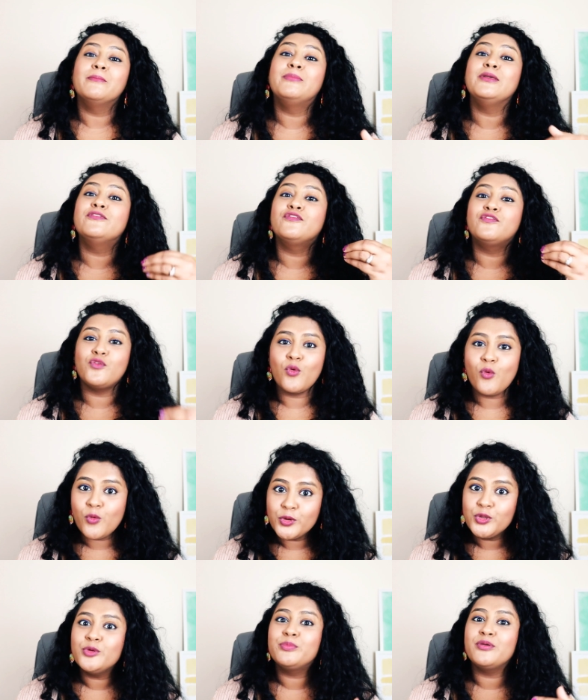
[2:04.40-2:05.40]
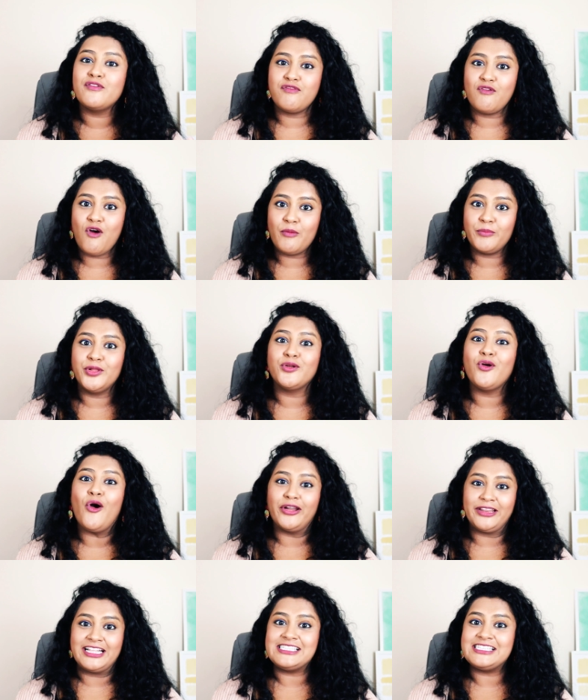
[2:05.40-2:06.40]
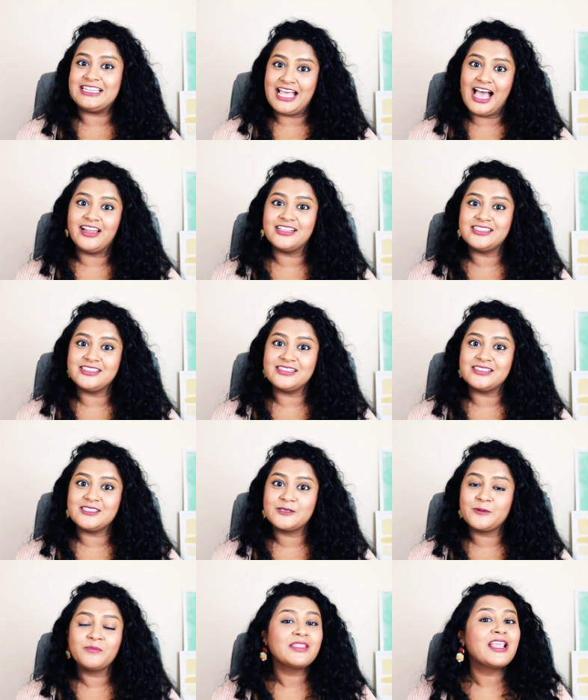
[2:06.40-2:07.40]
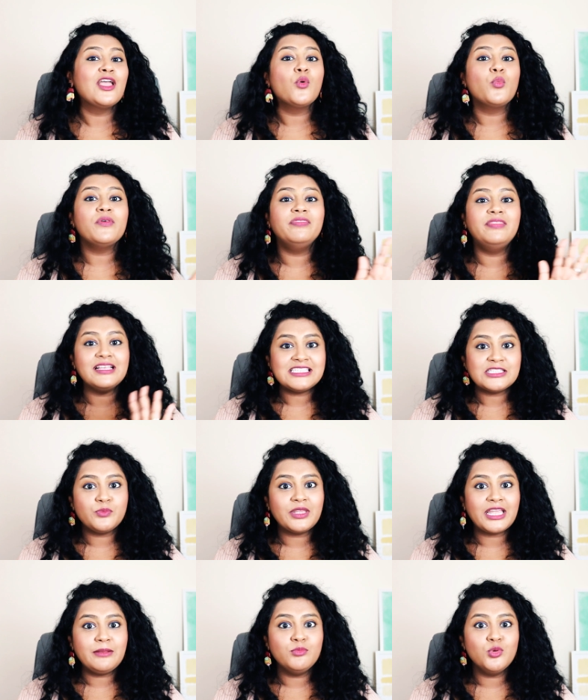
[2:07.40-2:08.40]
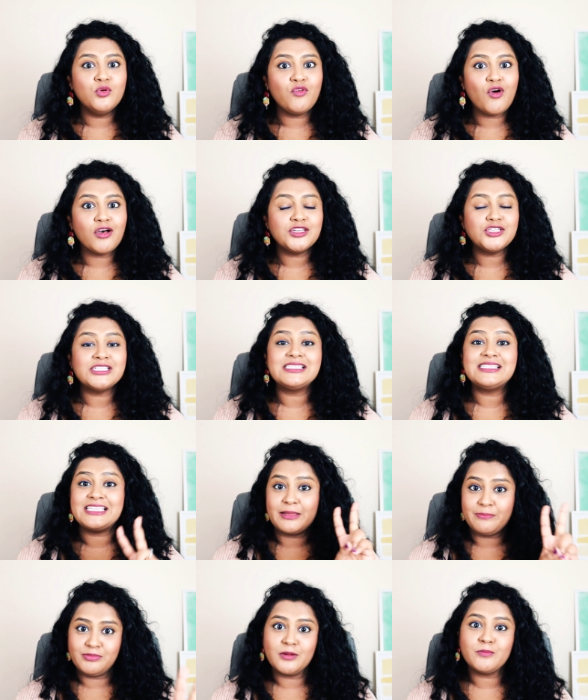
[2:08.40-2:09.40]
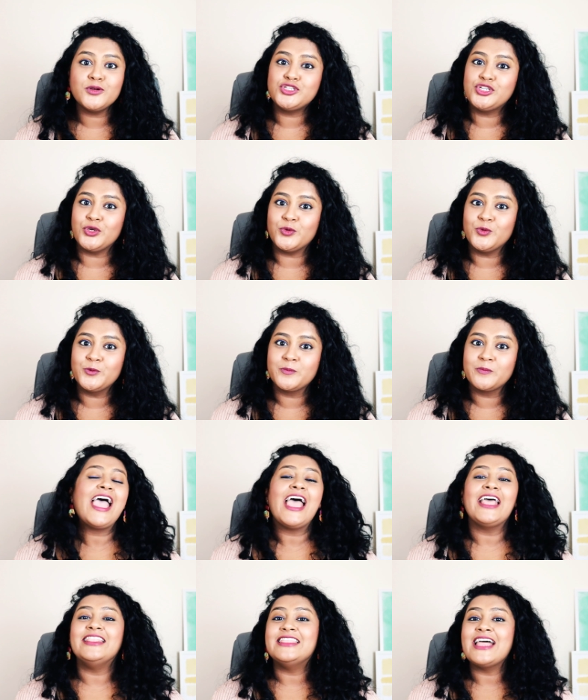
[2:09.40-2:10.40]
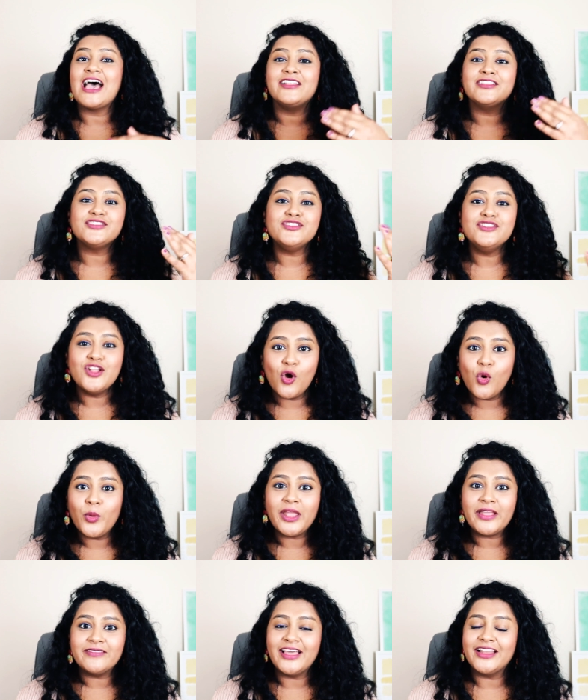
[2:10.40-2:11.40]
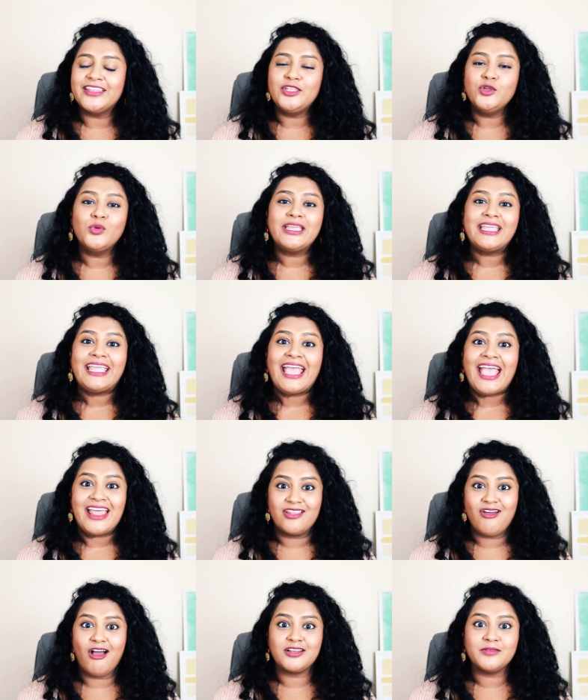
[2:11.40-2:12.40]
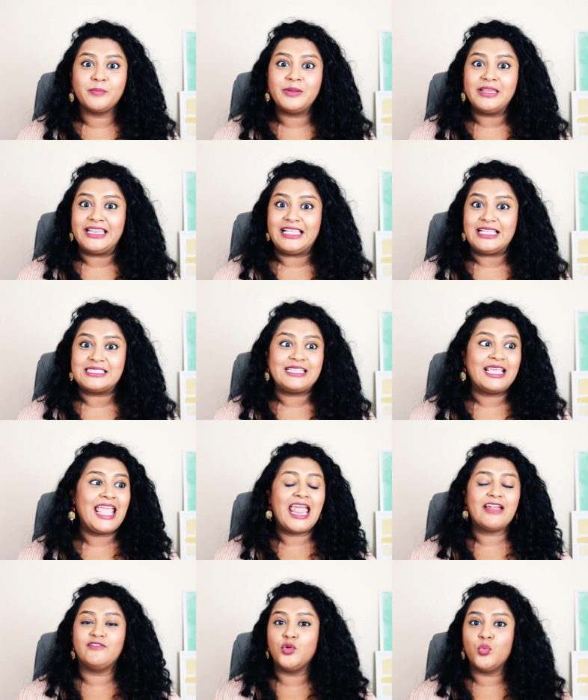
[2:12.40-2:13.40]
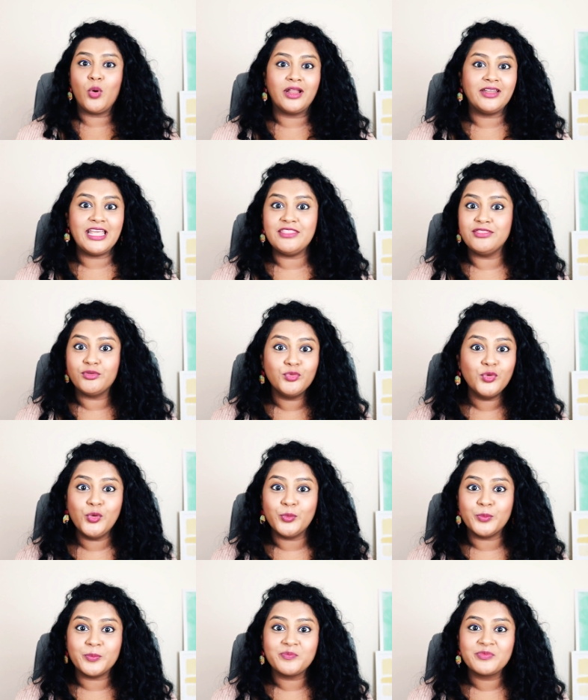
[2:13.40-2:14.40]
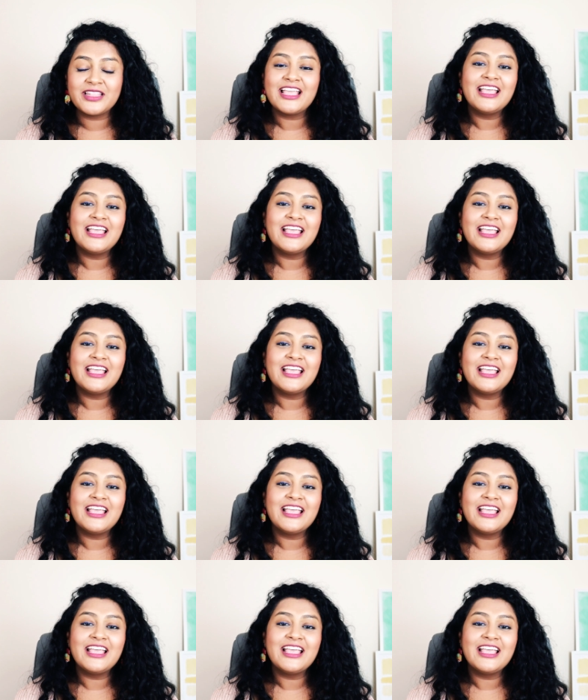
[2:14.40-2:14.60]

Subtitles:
before you perform your audience analysis. With this, we can move on to step number two, and that is knowing that you cannot please everyone in the room.